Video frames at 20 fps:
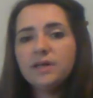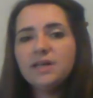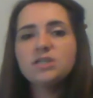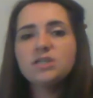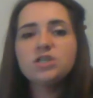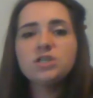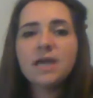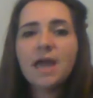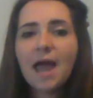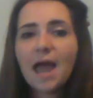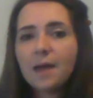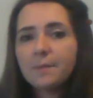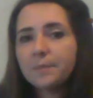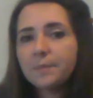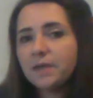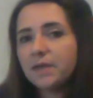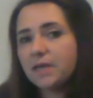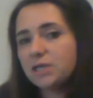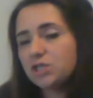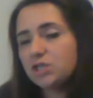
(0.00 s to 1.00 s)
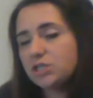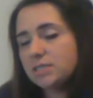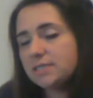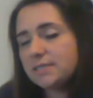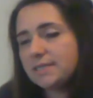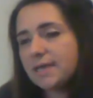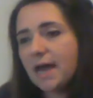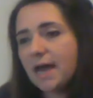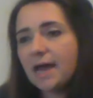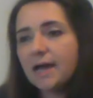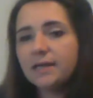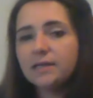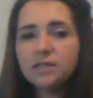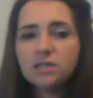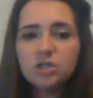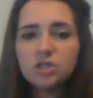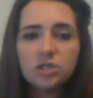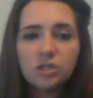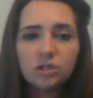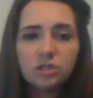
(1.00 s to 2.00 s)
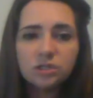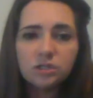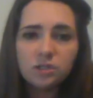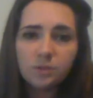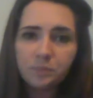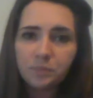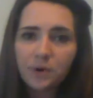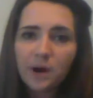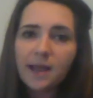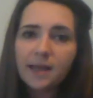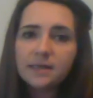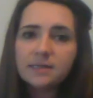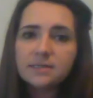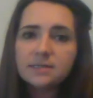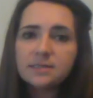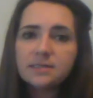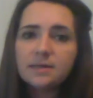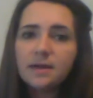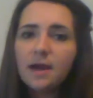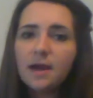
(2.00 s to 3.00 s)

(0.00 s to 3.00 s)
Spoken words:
Is she happy? Is she sad? Does she look depressed?